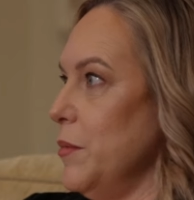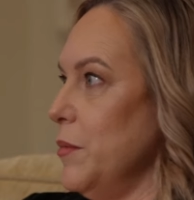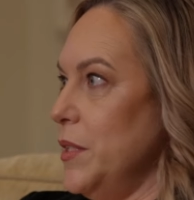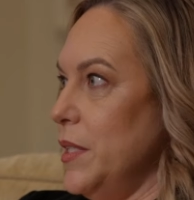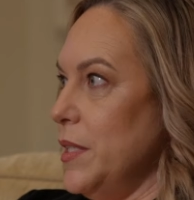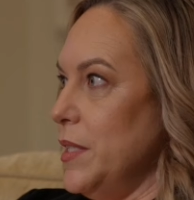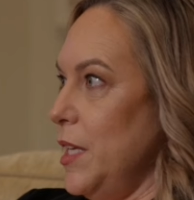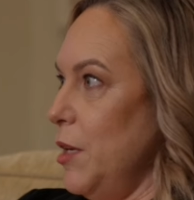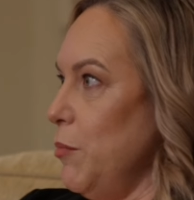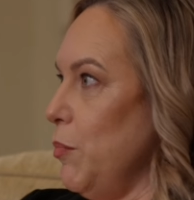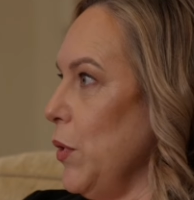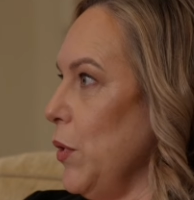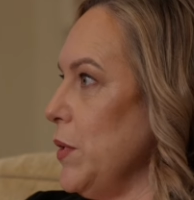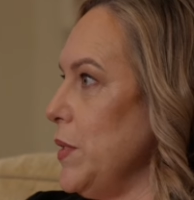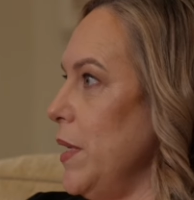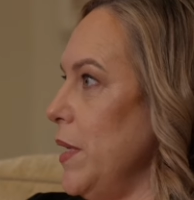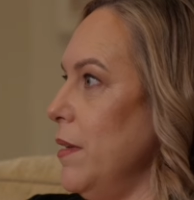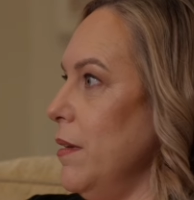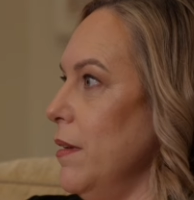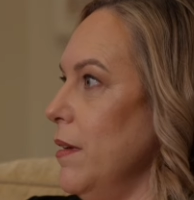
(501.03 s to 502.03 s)
It's the same
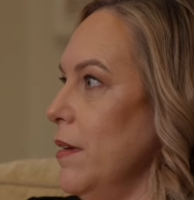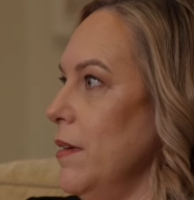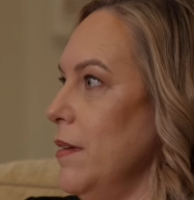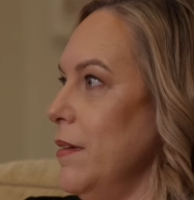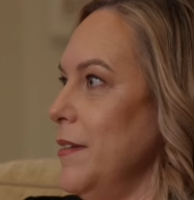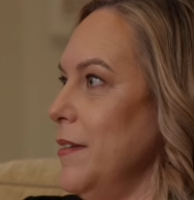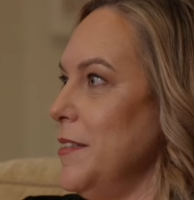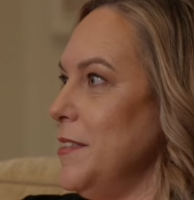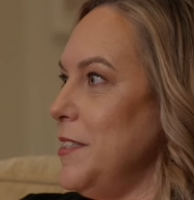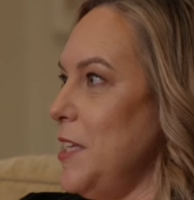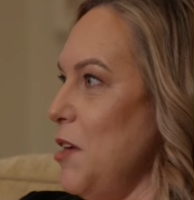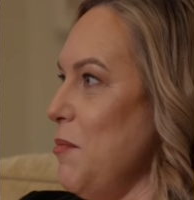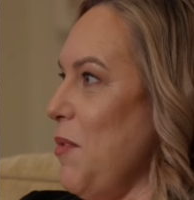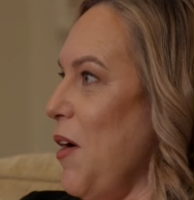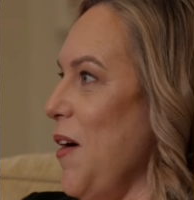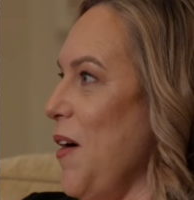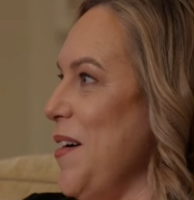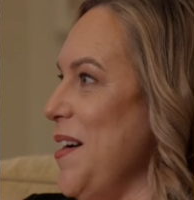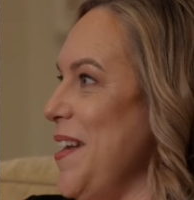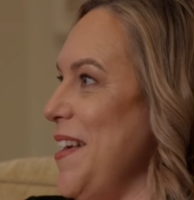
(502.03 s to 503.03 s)
person, same
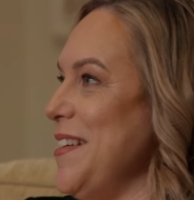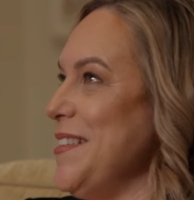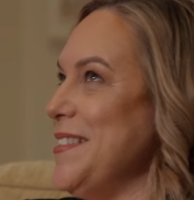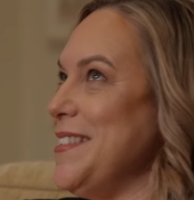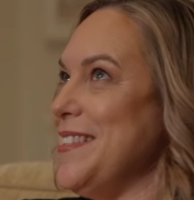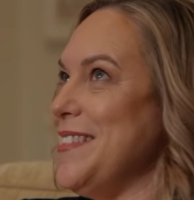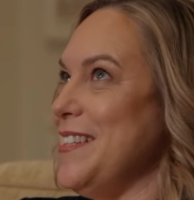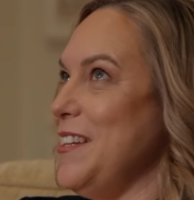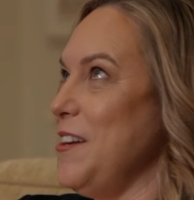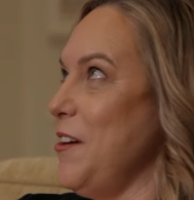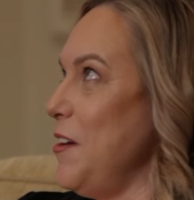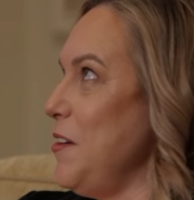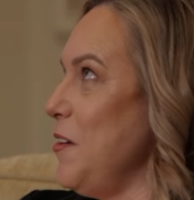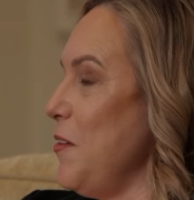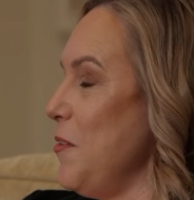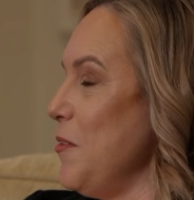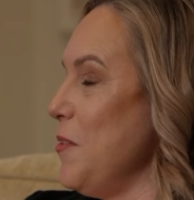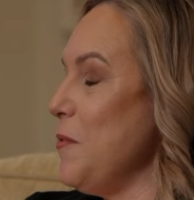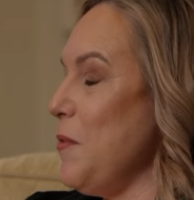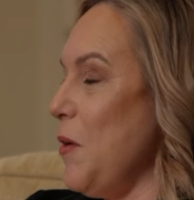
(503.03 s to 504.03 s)
harness. I
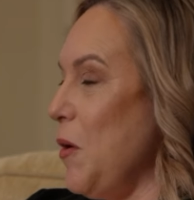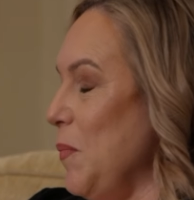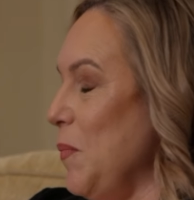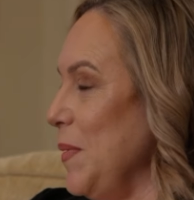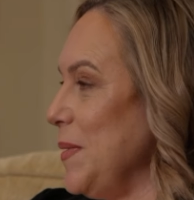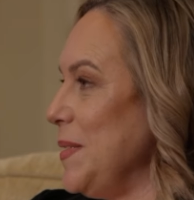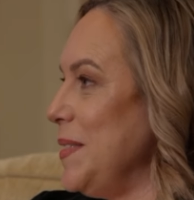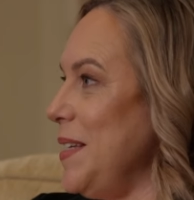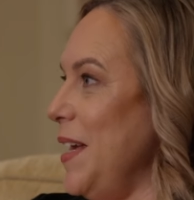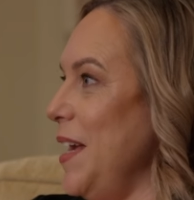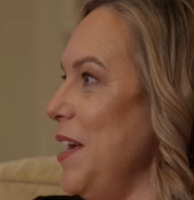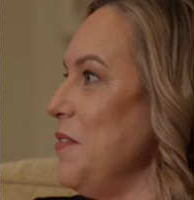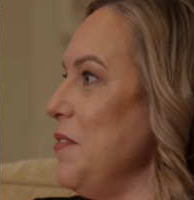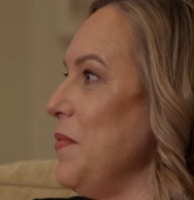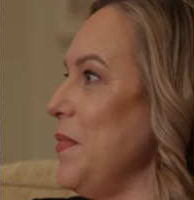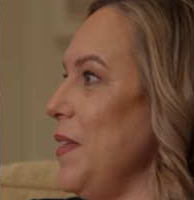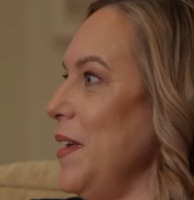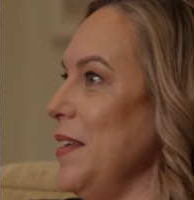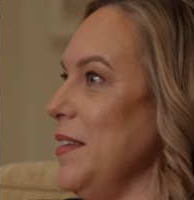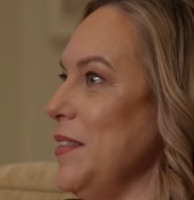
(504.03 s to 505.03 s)
know the rope is safe.
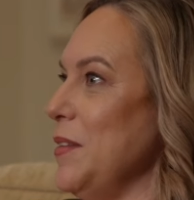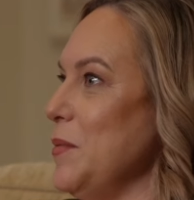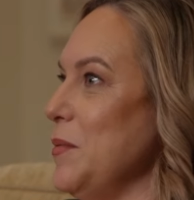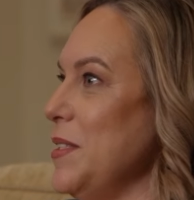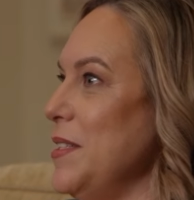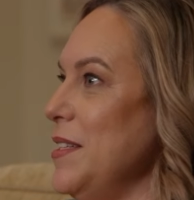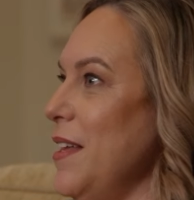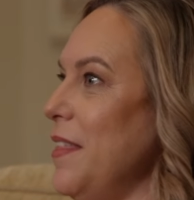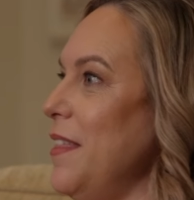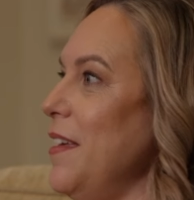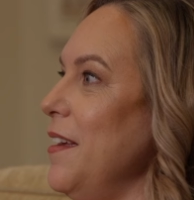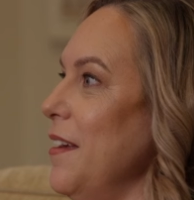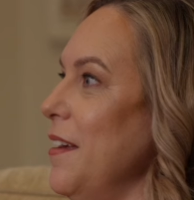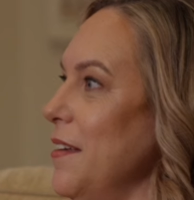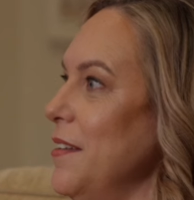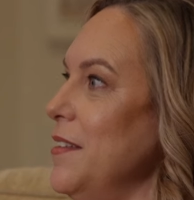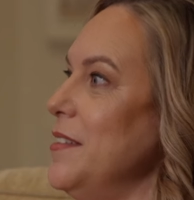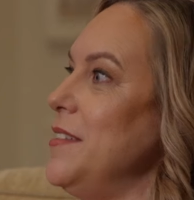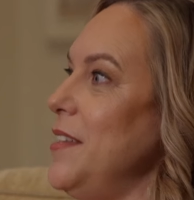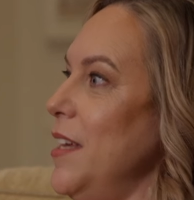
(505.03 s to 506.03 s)
Like, there was nothing
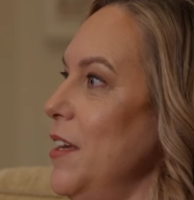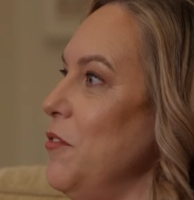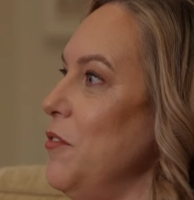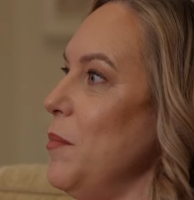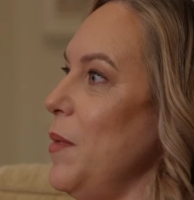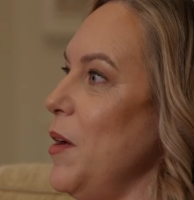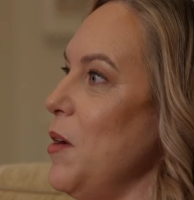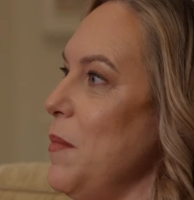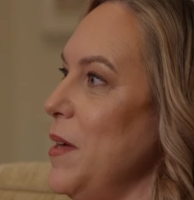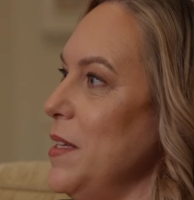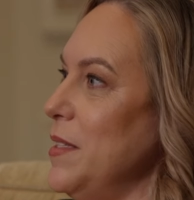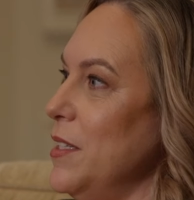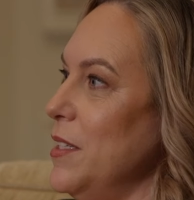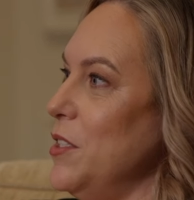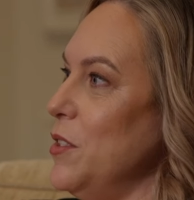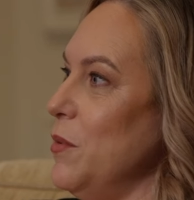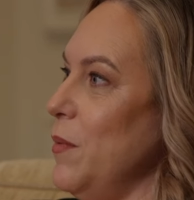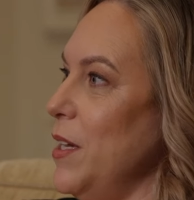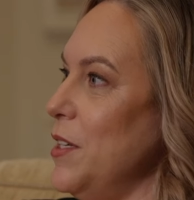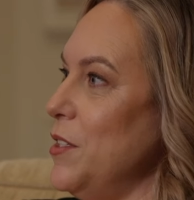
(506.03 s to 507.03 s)
unsafe about my
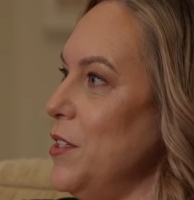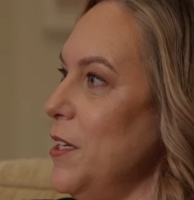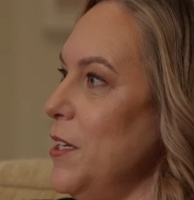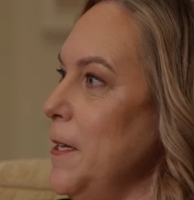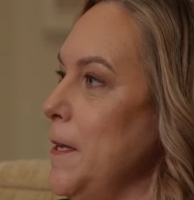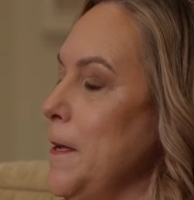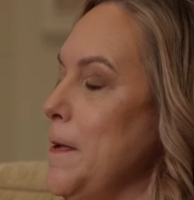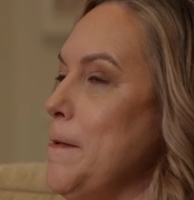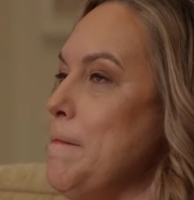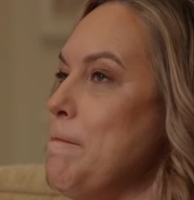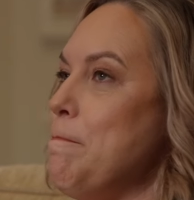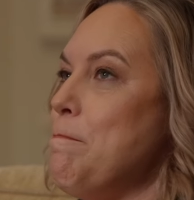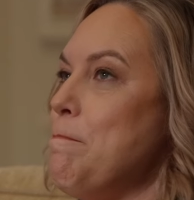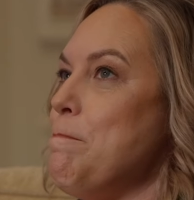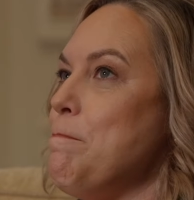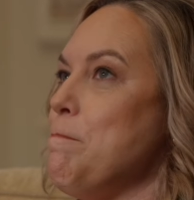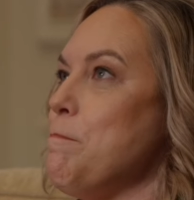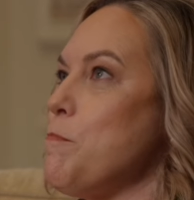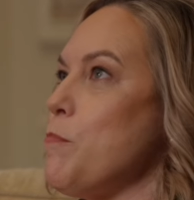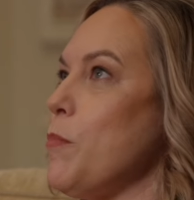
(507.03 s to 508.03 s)
situation,
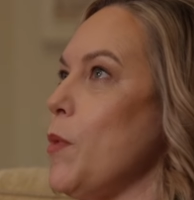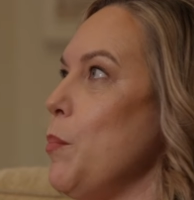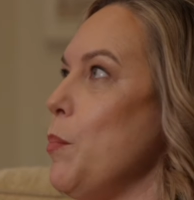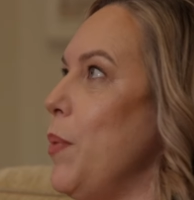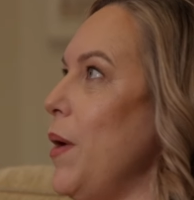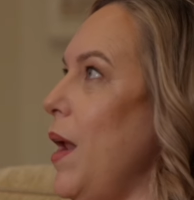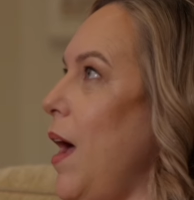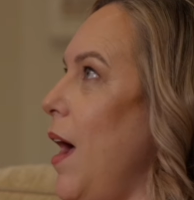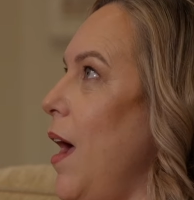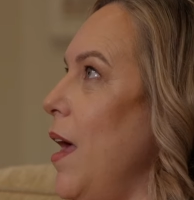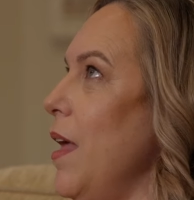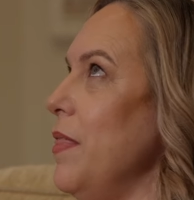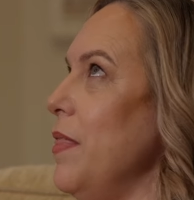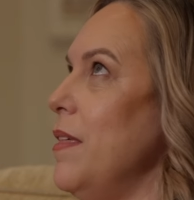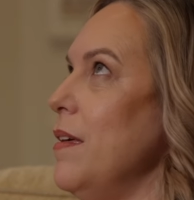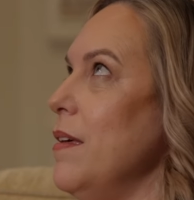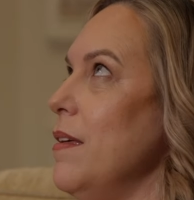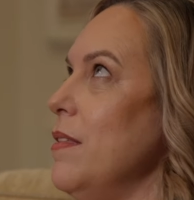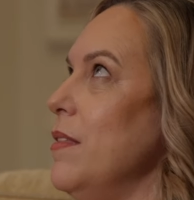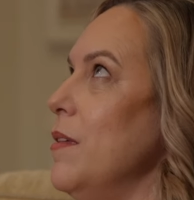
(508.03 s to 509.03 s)
but
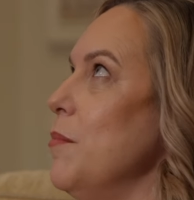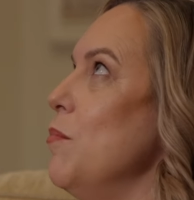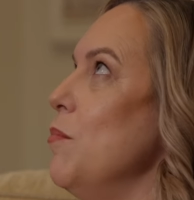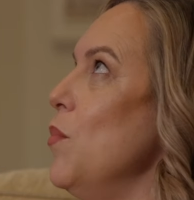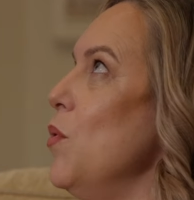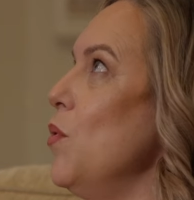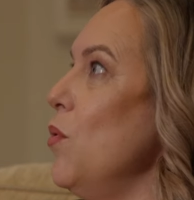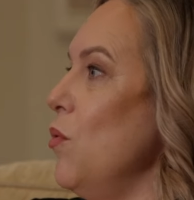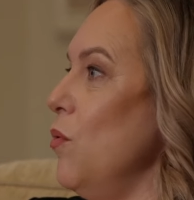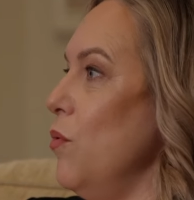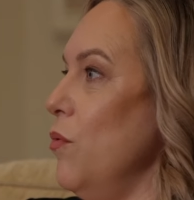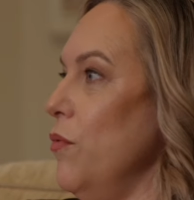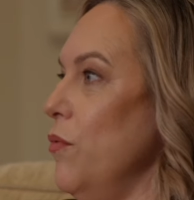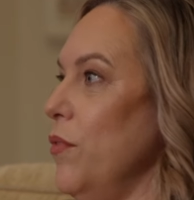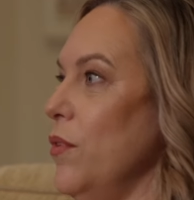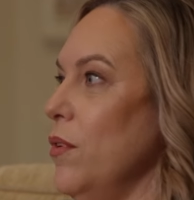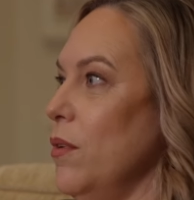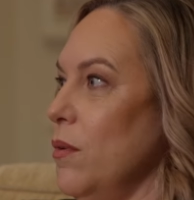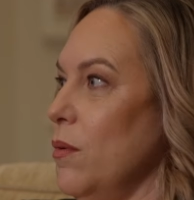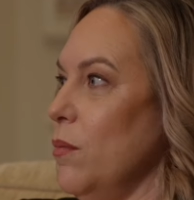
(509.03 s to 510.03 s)
the move